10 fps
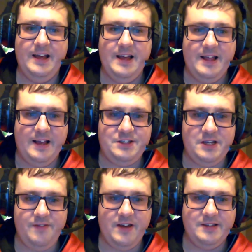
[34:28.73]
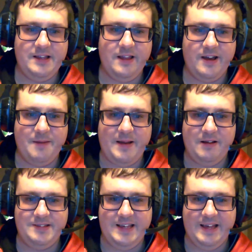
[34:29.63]
That's the only thing I did like
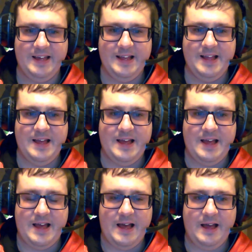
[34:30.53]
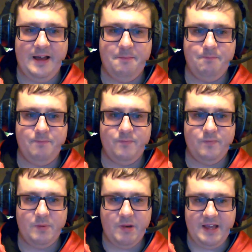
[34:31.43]
about it.
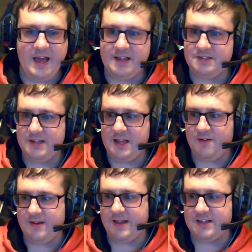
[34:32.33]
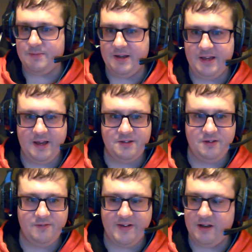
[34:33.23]
But yeah, so anyway, that's my year
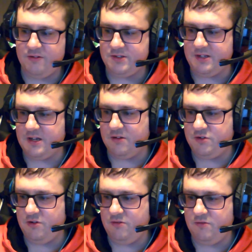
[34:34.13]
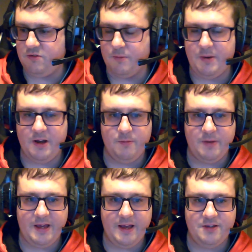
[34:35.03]
2000. I'll do compile my
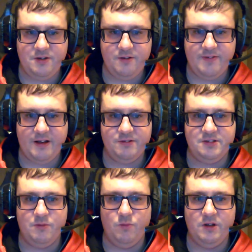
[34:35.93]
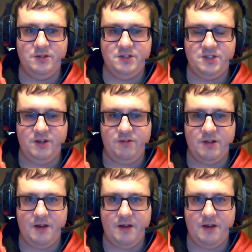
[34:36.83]
year 2001 soon.